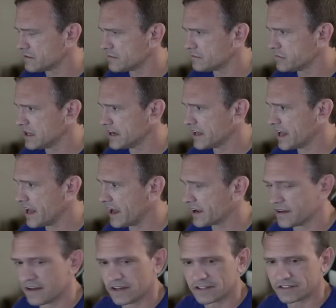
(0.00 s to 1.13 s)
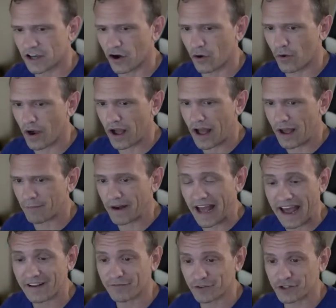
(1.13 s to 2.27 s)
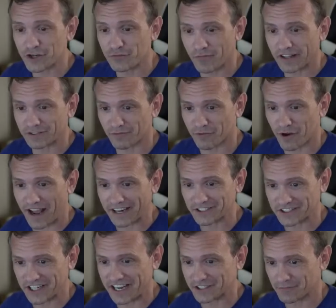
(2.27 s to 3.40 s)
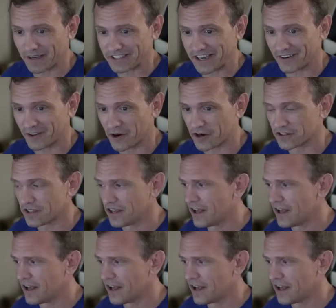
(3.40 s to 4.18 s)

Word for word: bloody heck. So, but I had it for 2 months before I actually changed my channel art.